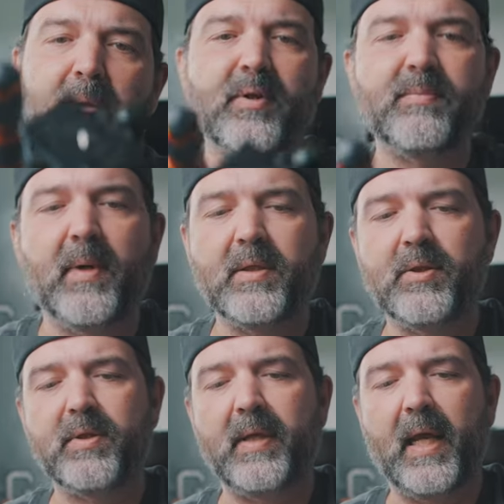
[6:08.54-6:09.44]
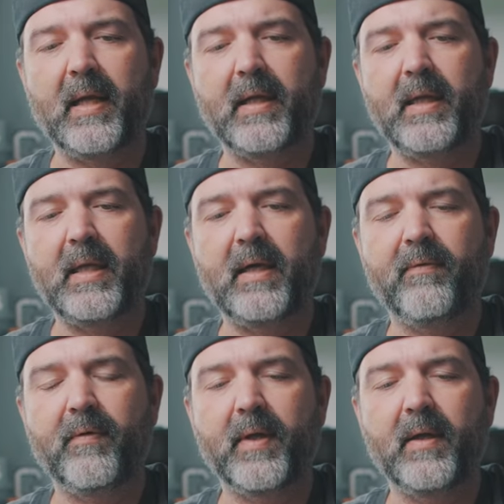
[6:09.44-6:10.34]
other spots. There's an Allen key here
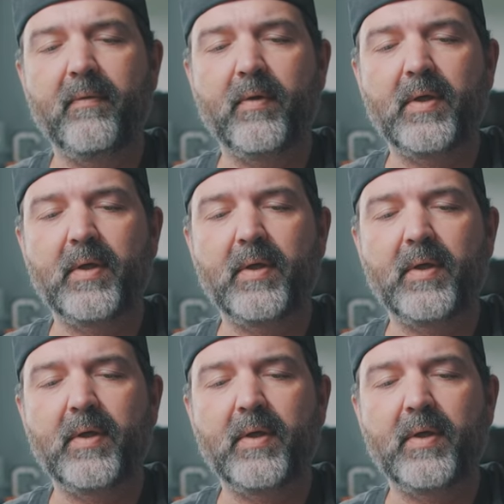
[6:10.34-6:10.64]
for the, for